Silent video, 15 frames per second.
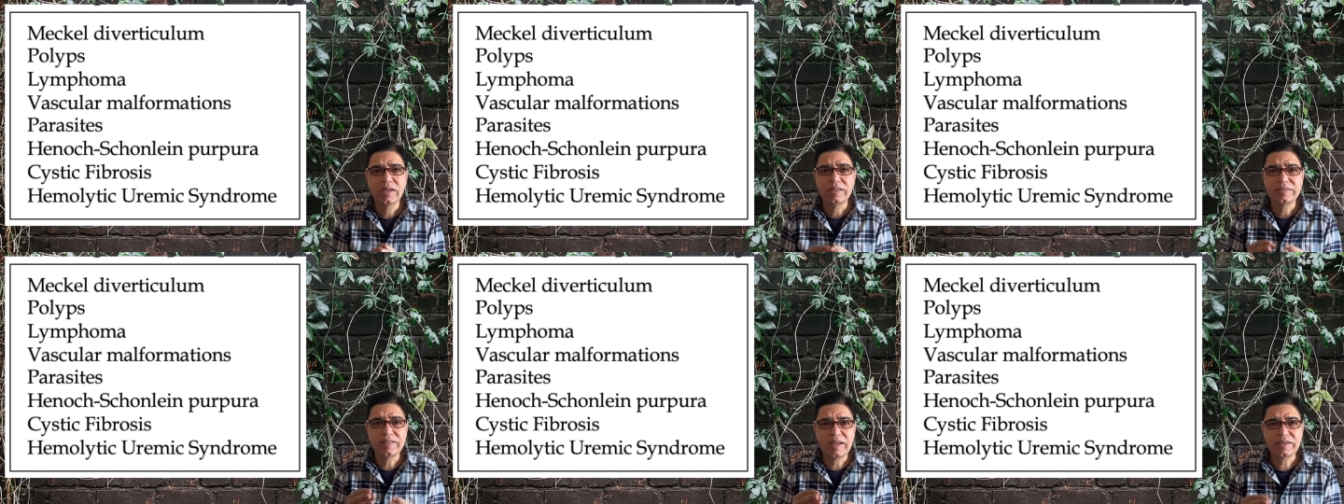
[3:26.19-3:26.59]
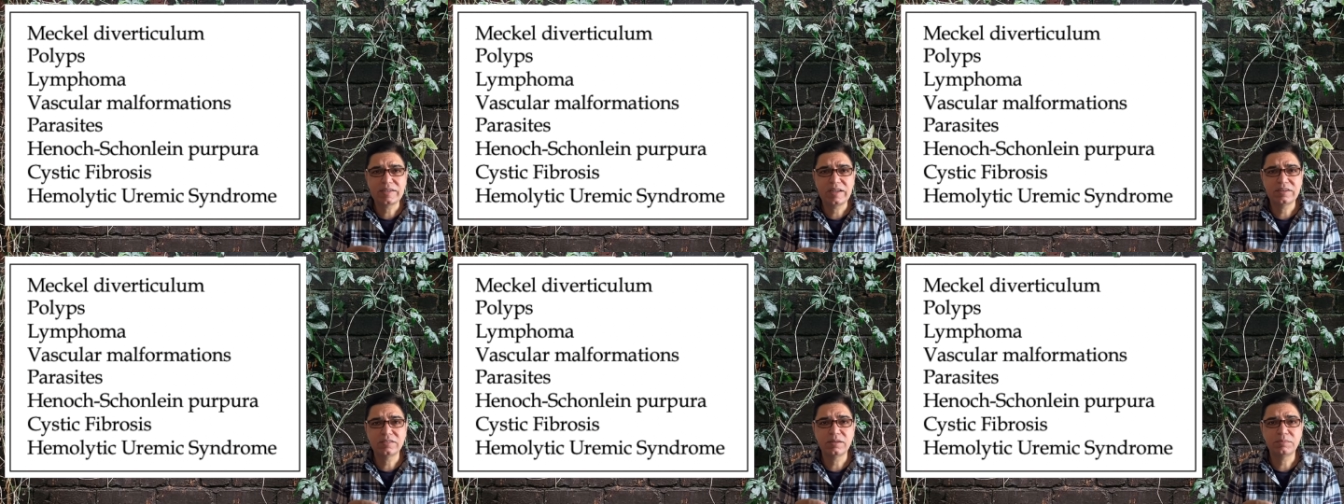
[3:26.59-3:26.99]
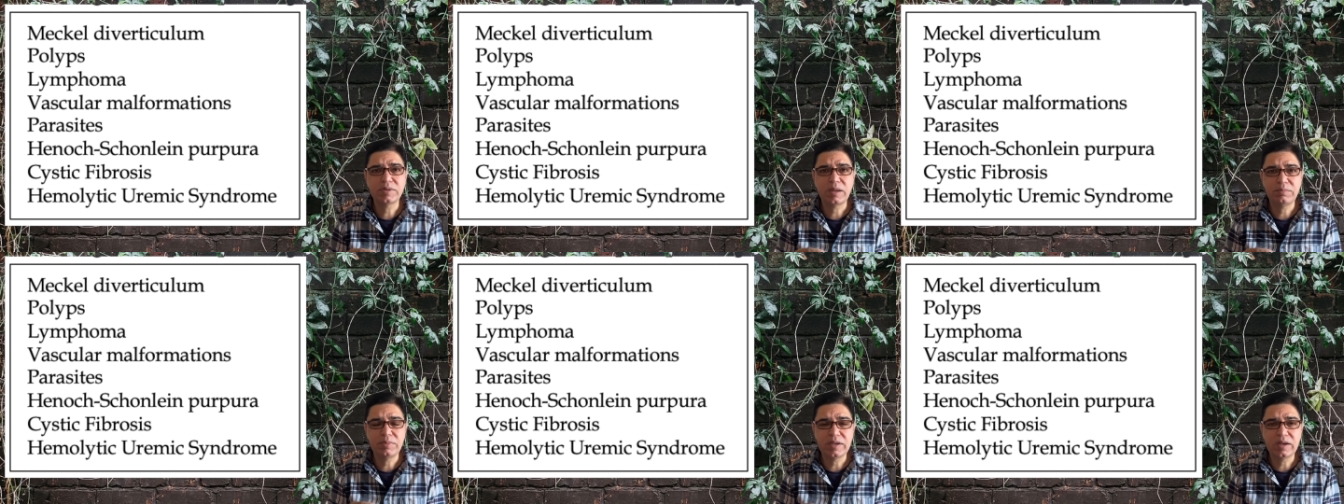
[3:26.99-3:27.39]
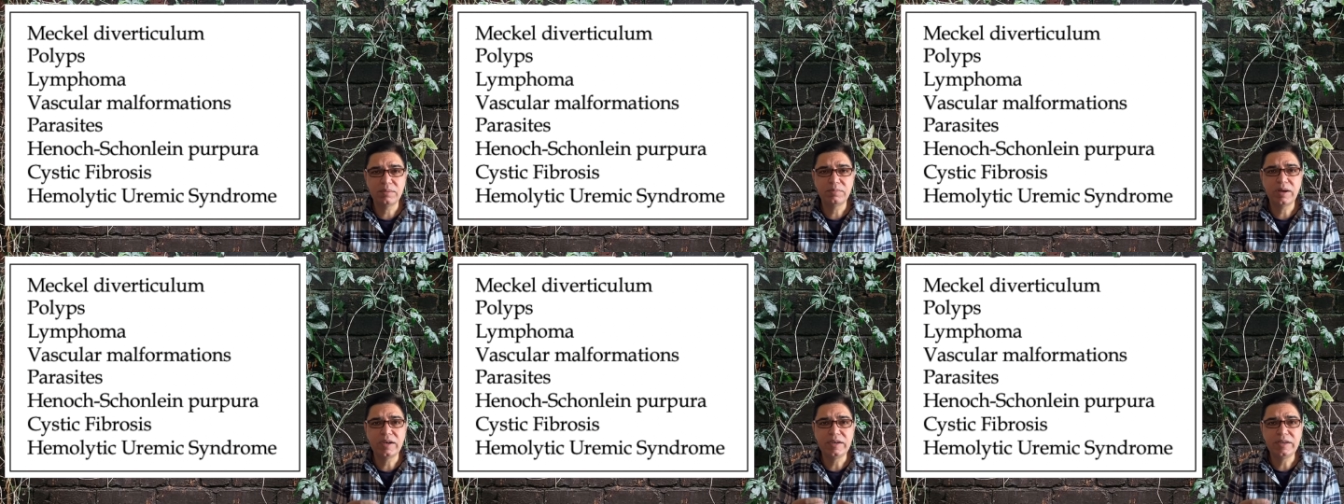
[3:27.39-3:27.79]
that can sometimes
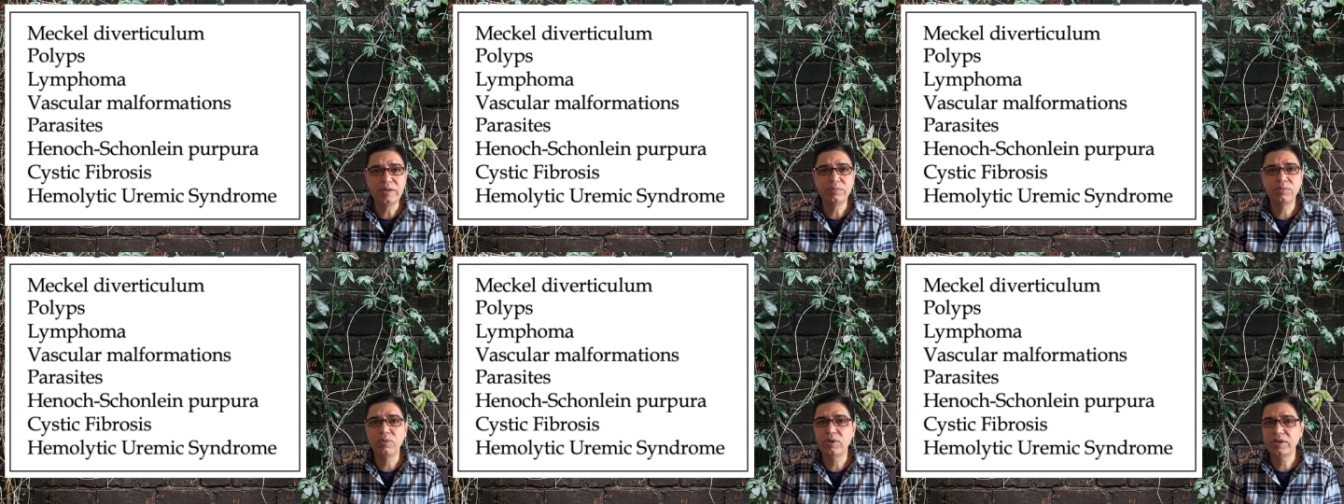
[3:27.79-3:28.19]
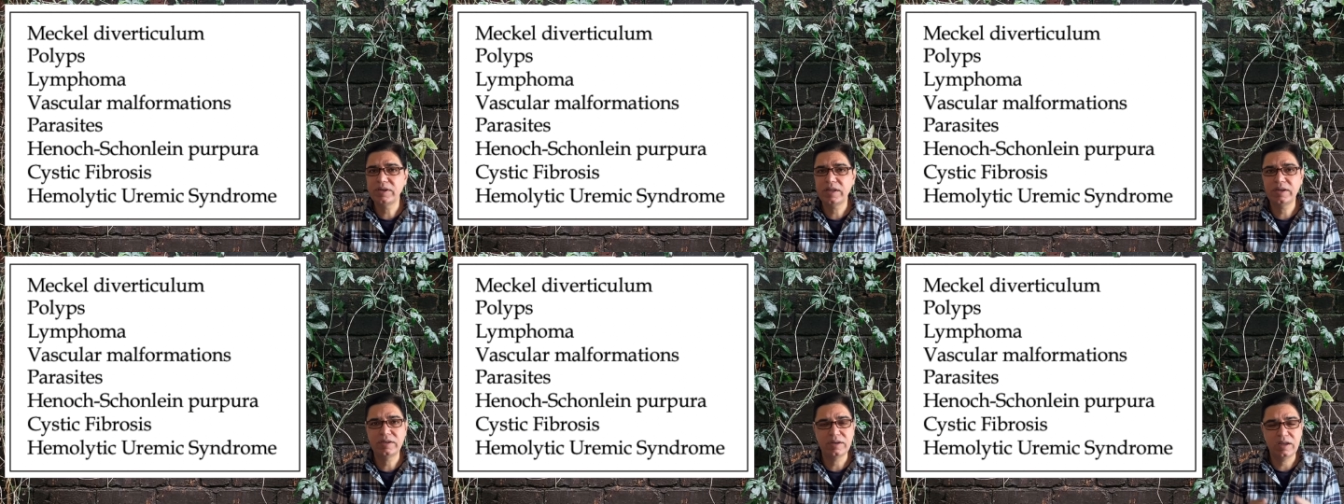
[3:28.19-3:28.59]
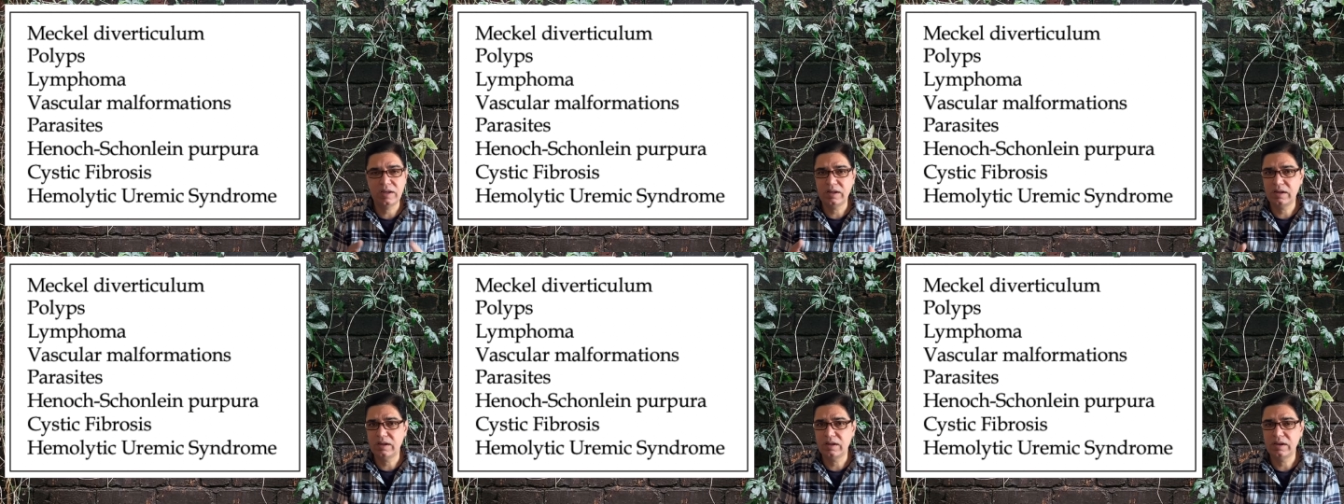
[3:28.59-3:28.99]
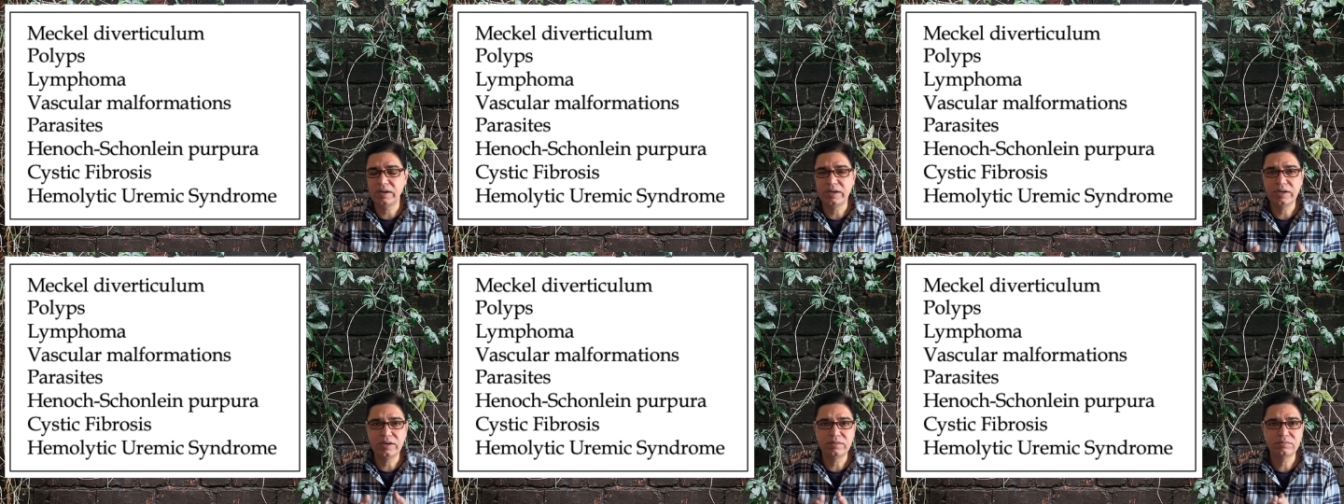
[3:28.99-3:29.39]
become a lead point and
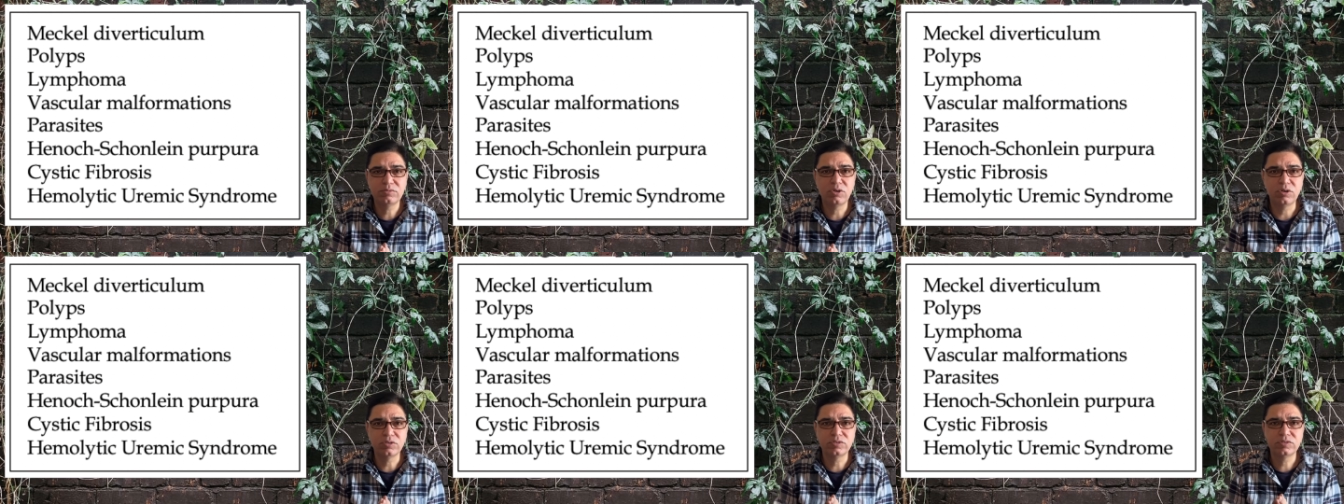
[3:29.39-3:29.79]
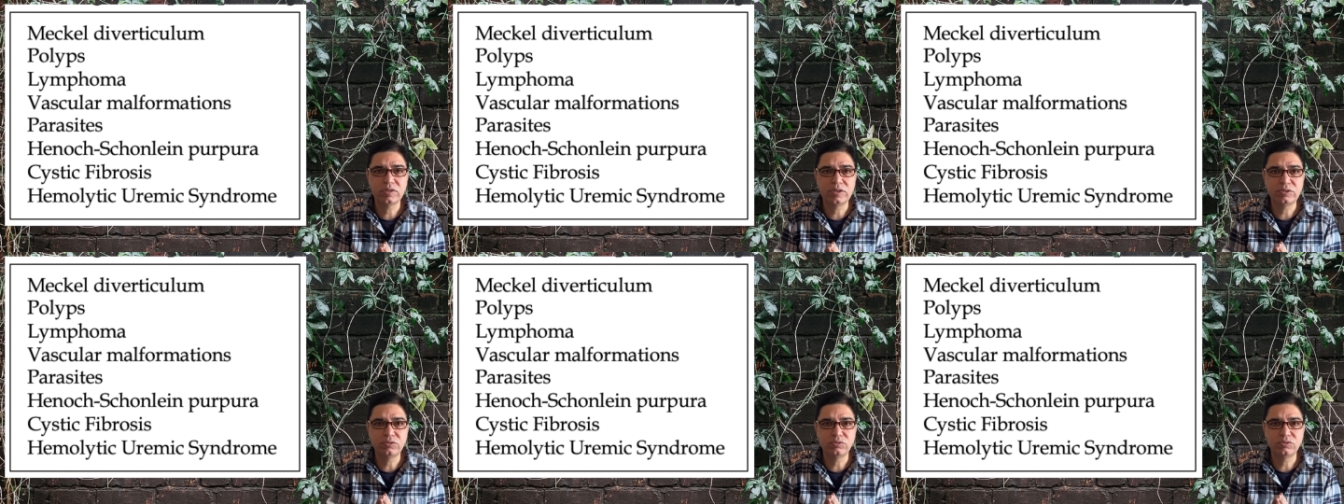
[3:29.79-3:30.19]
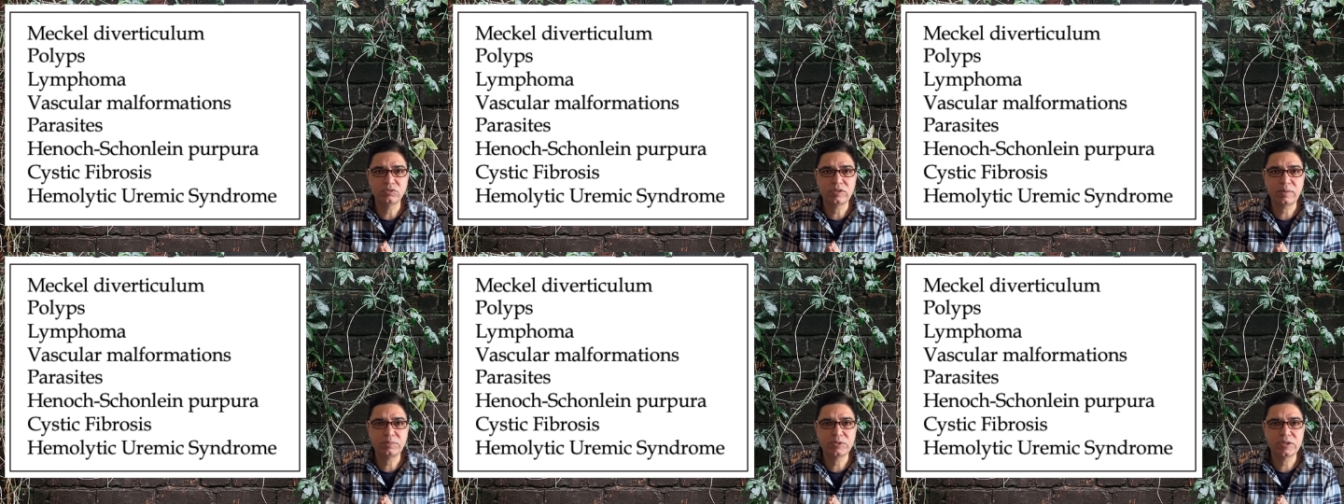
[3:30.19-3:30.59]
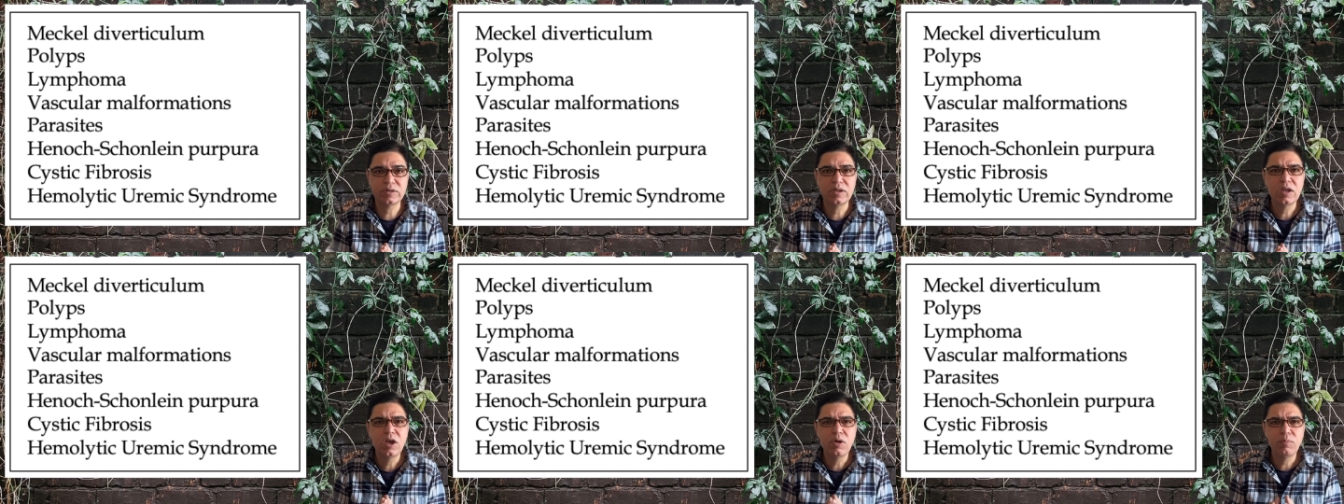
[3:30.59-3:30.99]
cause intussusception.